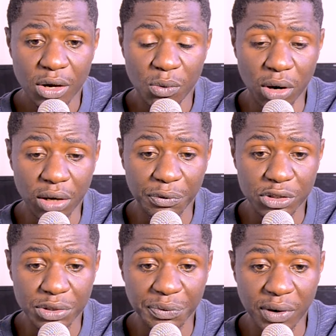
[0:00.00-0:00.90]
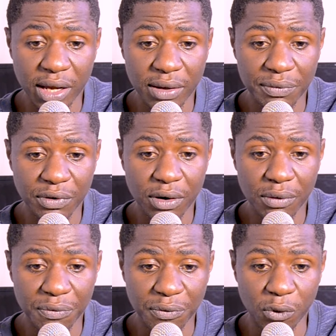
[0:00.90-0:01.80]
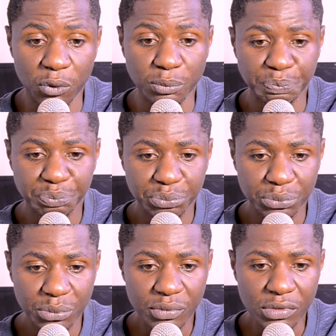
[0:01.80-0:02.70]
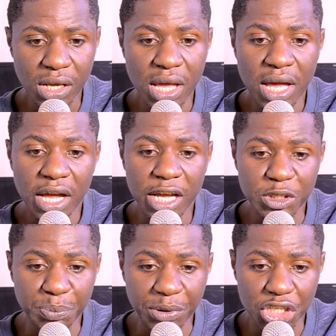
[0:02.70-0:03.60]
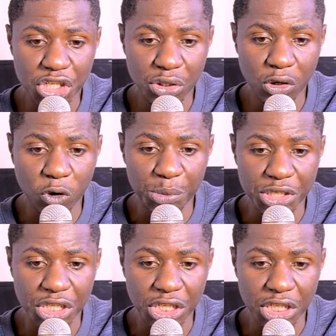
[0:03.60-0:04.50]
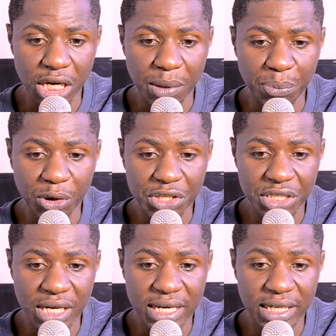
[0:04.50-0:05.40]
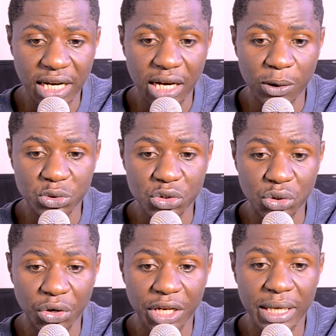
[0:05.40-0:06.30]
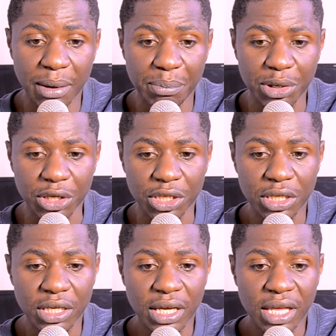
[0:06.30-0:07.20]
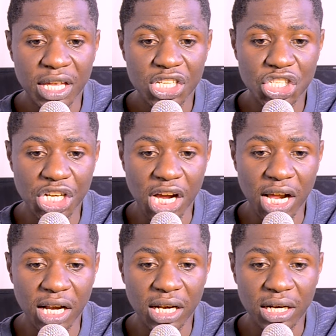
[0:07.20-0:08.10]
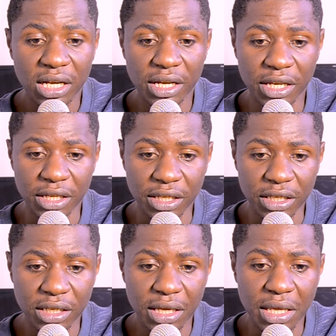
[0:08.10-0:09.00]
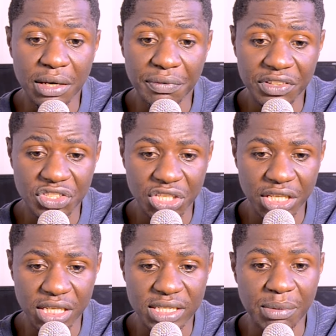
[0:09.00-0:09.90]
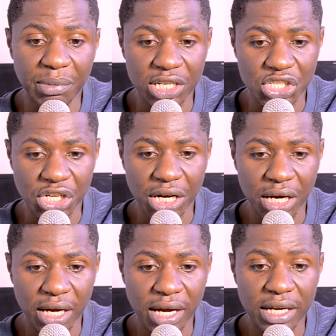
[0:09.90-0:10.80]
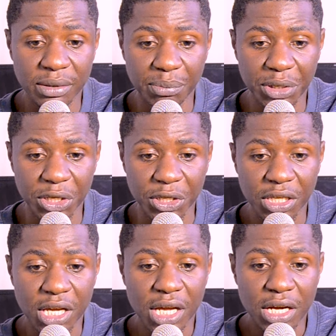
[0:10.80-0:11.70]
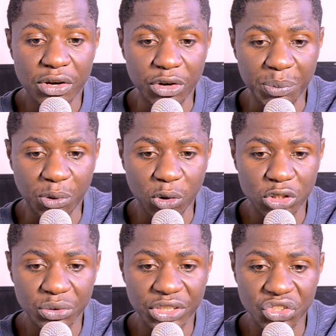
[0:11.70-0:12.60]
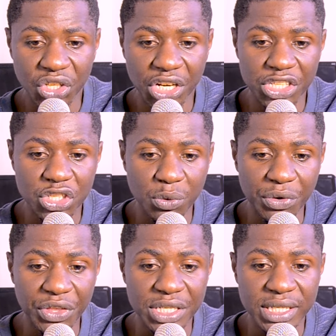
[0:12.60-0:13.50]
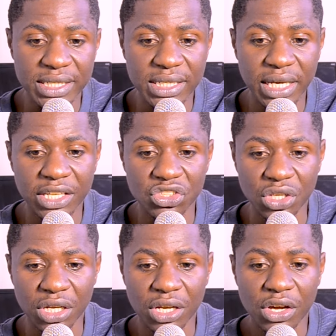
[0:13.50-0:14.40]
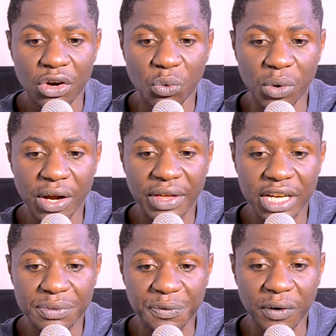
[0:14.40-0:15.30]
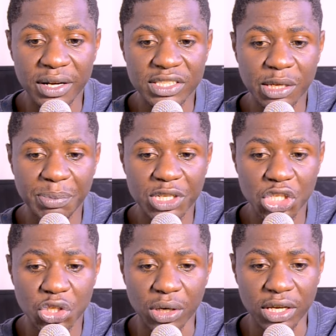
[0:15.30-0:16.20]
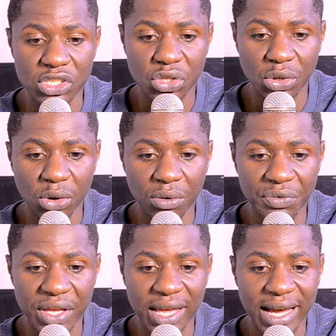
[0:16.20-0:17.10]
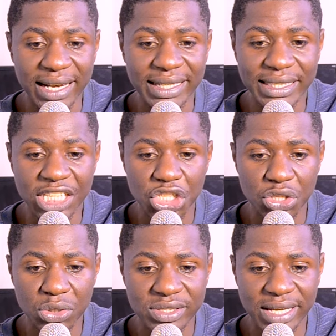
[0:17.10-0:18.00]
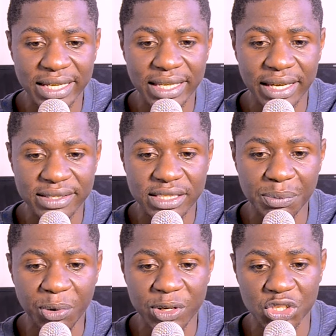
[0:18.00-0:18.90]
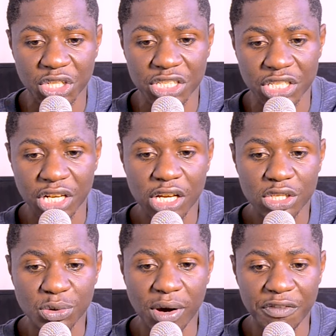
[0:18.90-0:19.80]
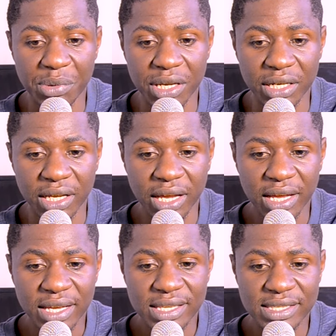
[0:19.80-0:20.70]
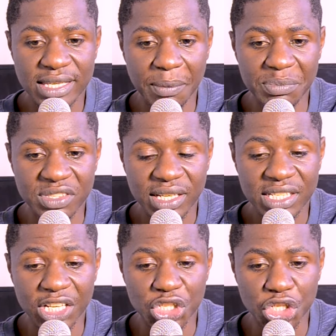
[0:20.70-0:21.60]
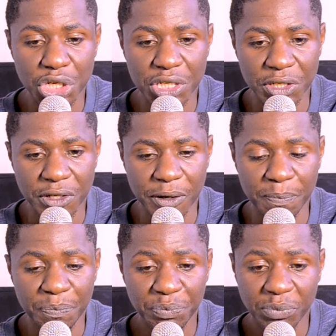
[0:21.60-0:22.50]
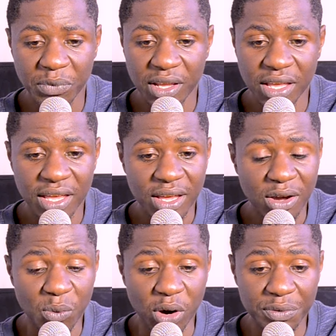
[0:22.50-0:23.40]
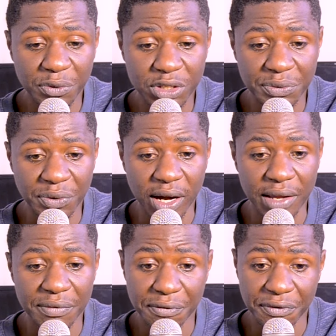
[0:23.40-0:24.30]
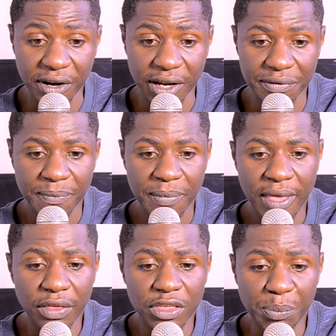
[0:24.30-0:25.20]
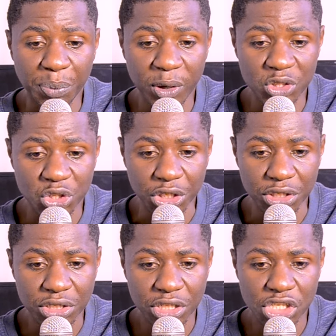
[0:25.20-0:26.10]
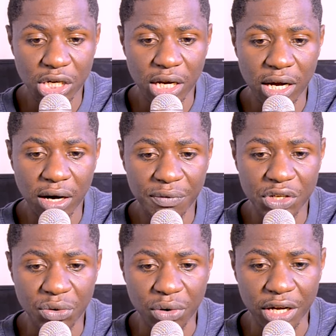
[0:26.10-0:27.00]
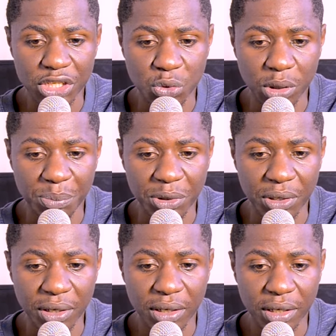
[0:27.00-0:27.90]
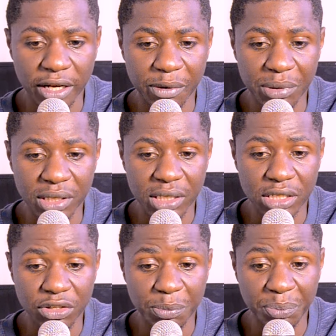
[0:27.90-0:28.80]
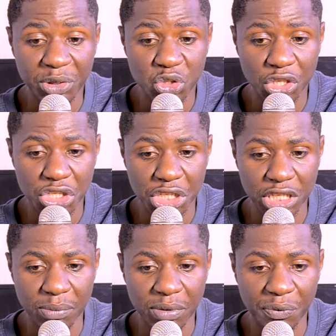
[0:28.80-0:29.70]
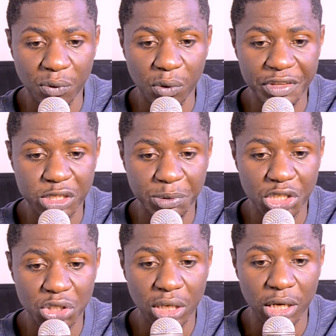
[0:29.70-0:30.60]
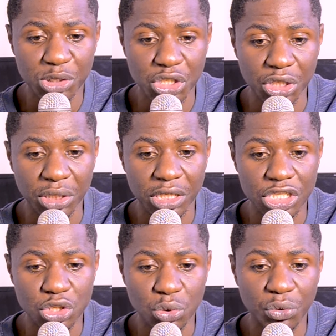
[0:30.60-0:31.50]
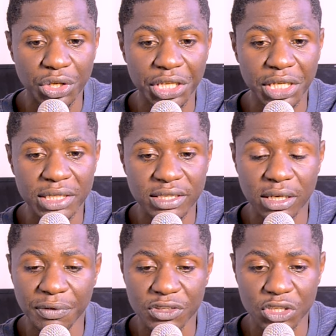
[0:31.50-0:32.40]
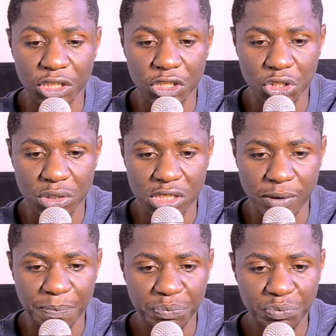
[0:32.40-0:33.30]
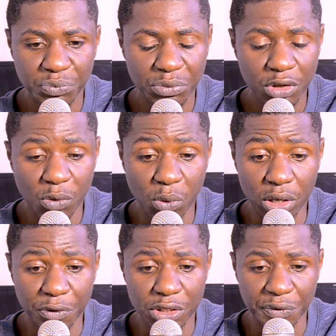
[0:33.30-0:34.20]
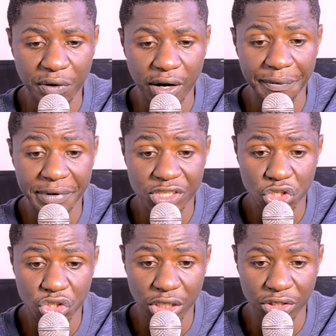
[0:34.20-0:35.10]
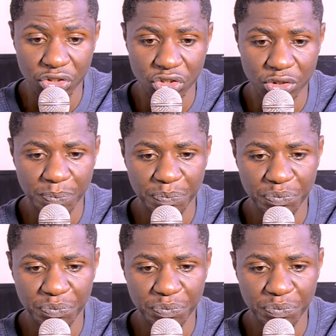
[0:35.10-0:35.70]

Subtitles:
145.4. A special committee appointed under clause 3B shall A, investigate the matter, and B, report to the Senate within 10 days whether it finds the particulars of the allegations against the President to have been substantiated. 145.5. The President shall have the right to appear and be represented before the special committee during its investigations. 145.6.